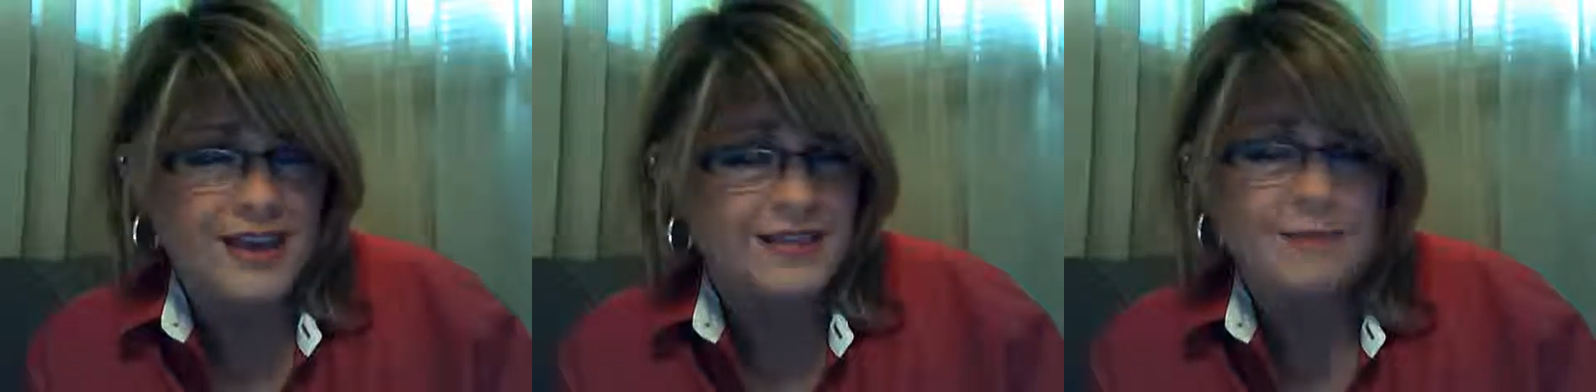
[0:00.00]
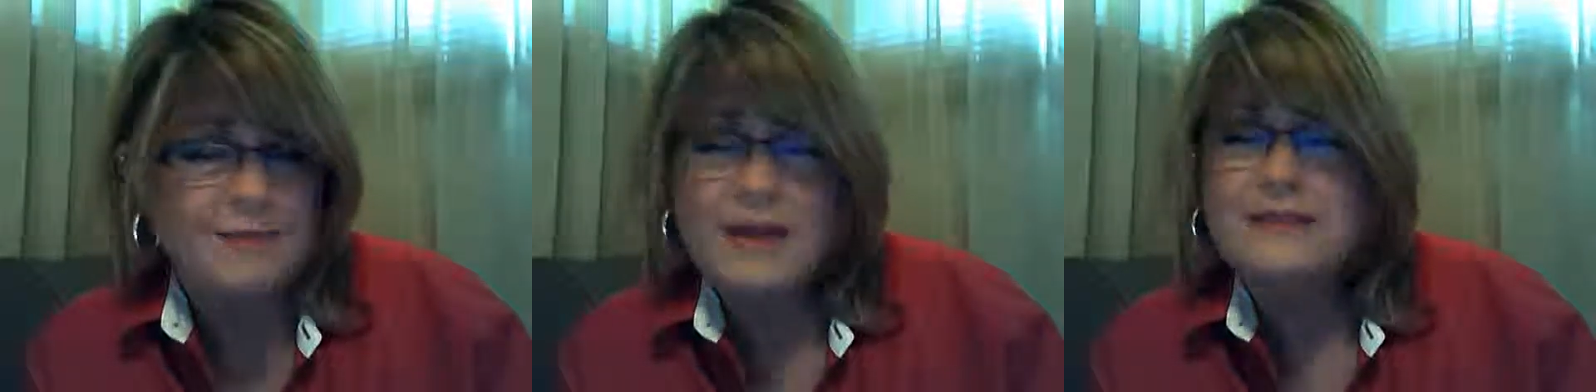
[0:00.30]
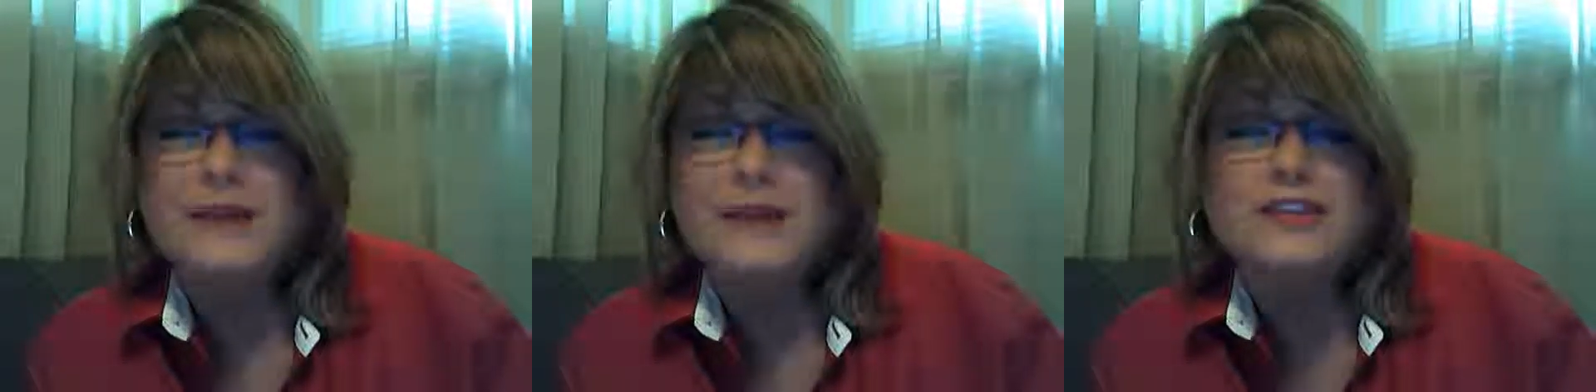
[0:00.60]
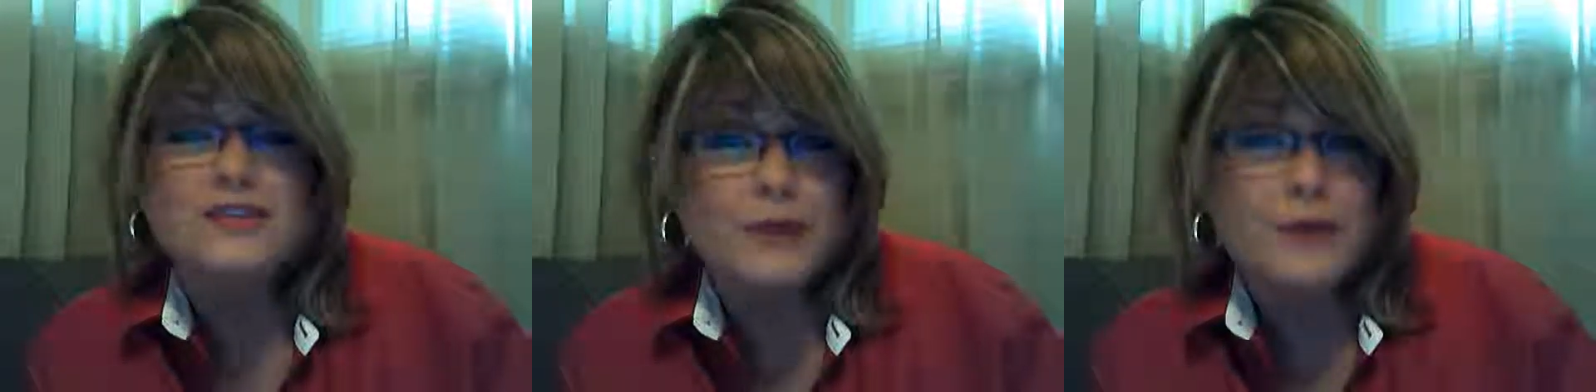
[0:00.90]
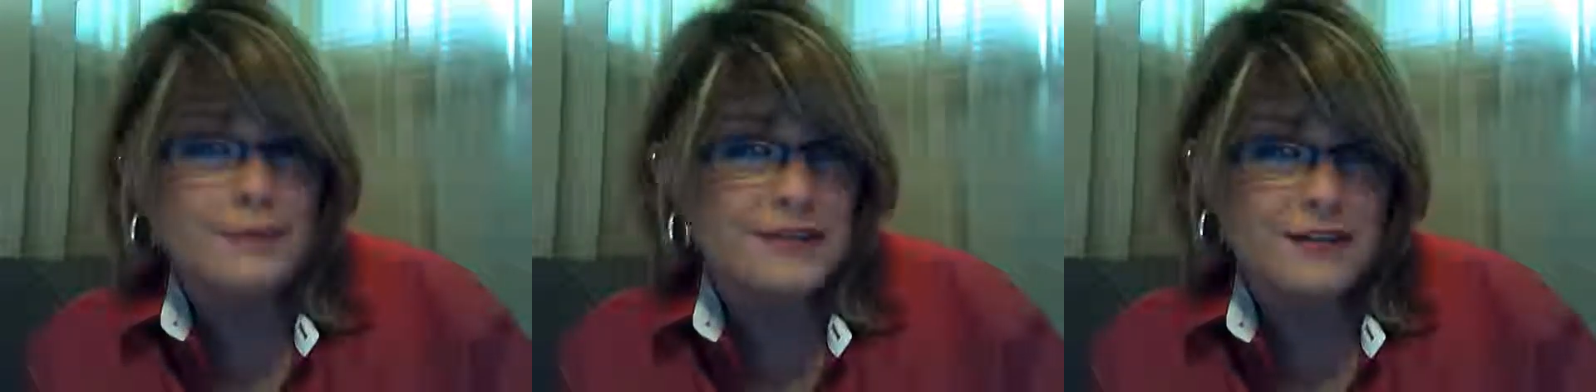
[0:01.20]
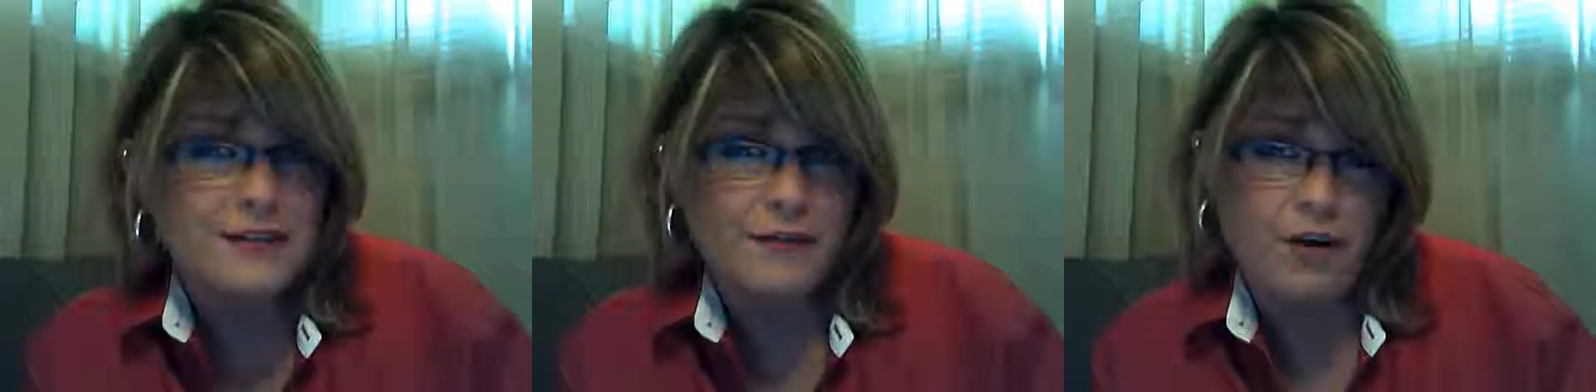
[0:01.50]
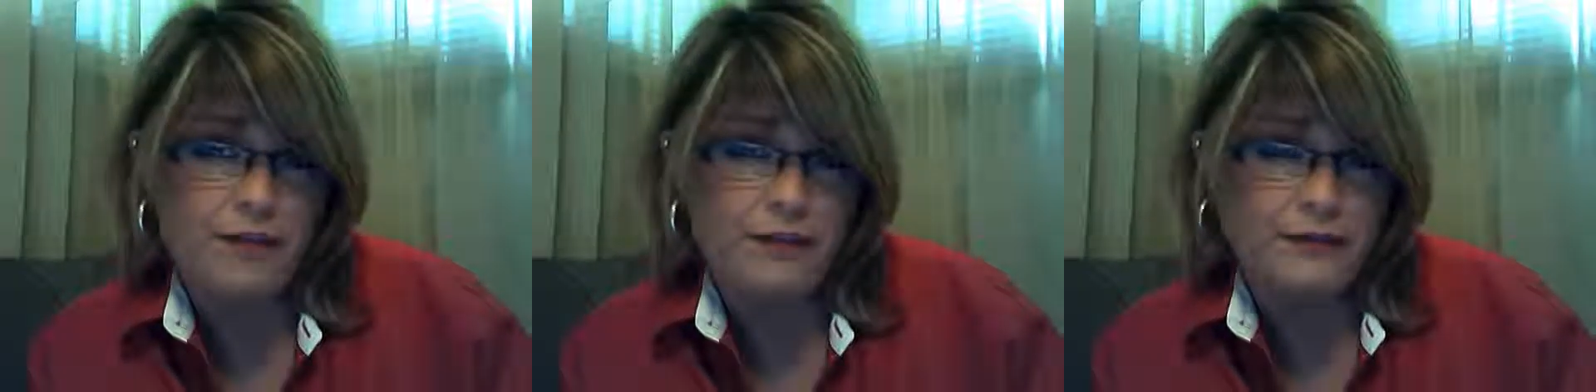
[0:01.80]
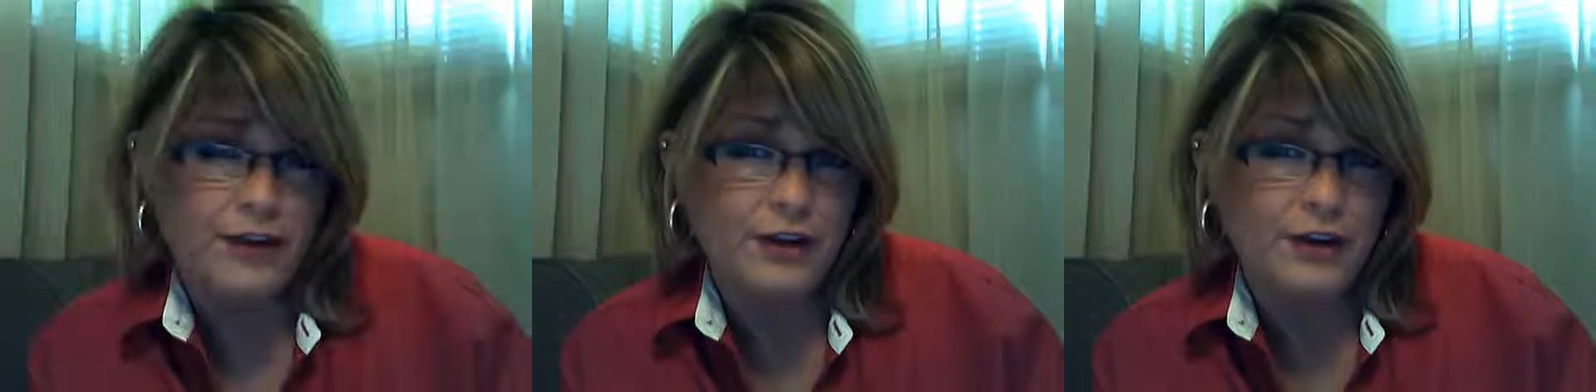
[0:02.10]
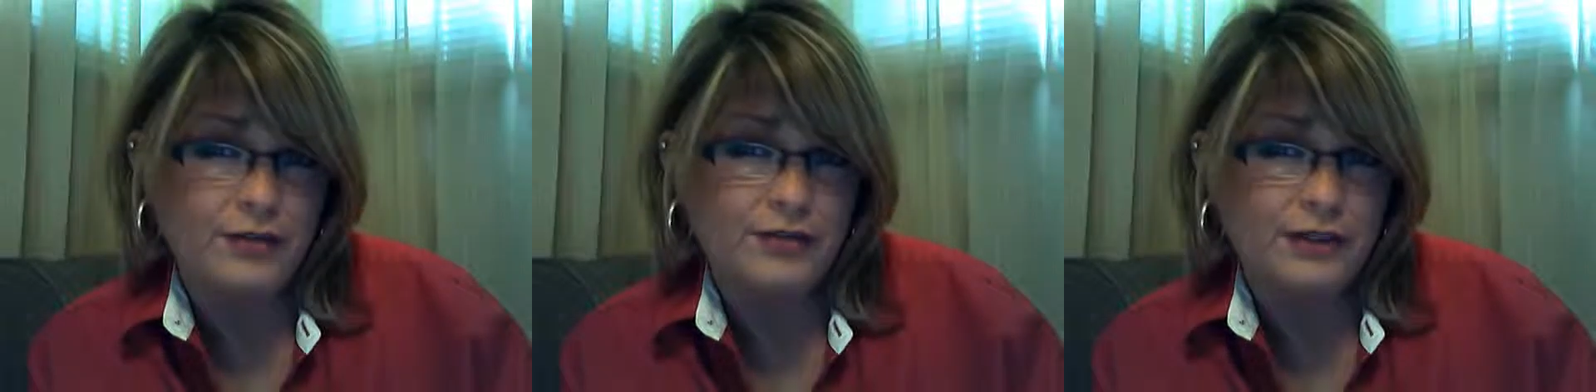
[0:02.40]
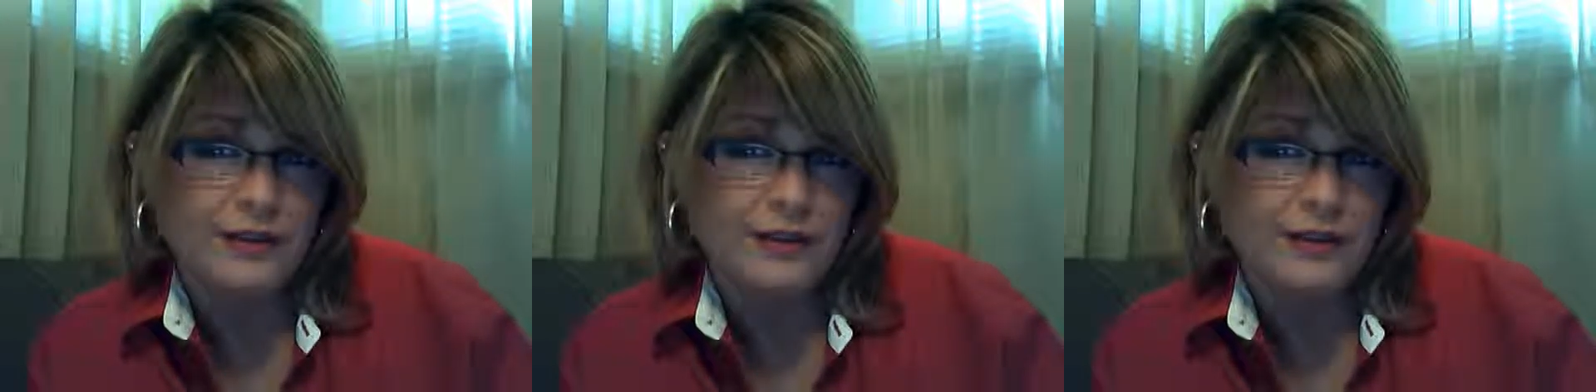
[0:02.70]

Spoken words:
and that it must be extremely difficult for you.